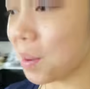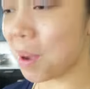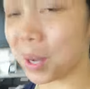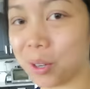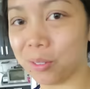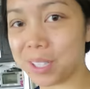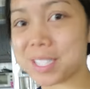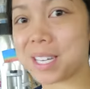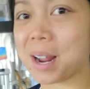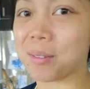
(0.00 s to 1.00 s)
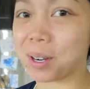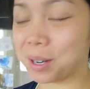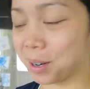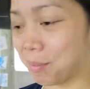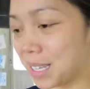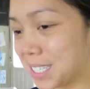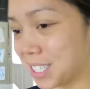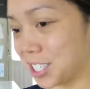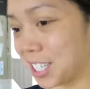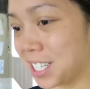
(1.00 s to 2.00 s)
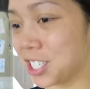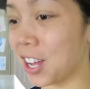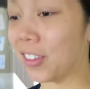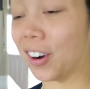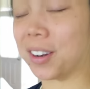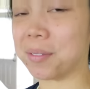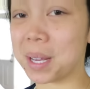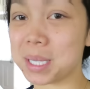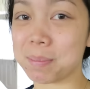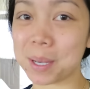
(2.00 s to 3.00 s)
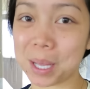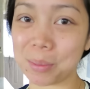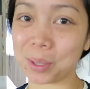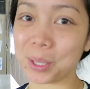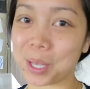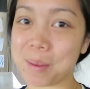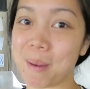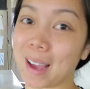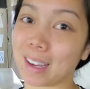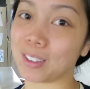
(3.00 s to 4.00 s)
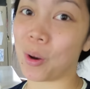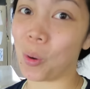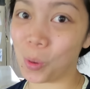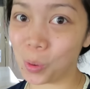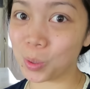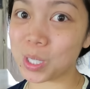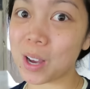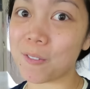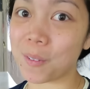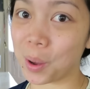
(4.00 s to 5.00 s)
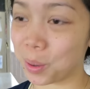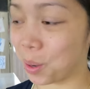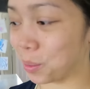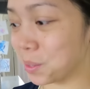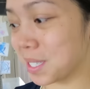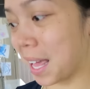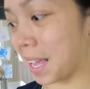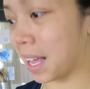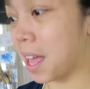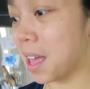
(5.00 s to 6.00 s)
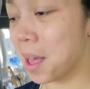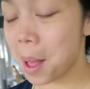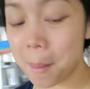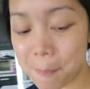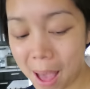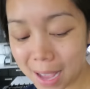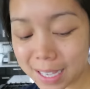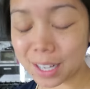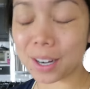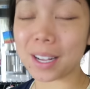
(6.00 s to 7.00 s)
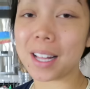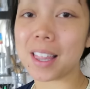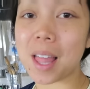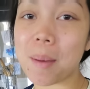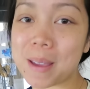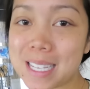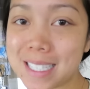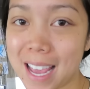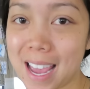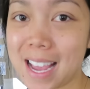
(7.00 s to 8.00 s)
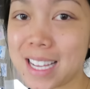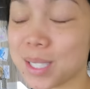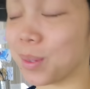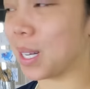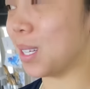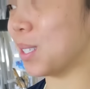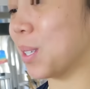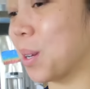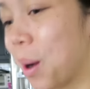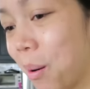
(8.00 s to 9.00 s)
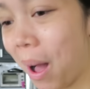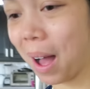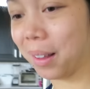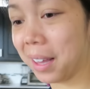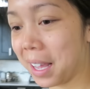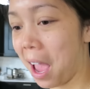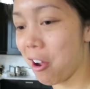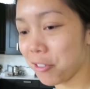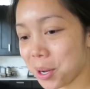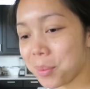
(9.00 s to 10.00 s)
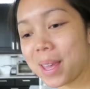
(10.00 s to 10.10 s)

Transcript: My girlfriends and I were messaging each other on Facebook and we're looking back on old photos. Like, back in our clubbing days when I used to go out, like, every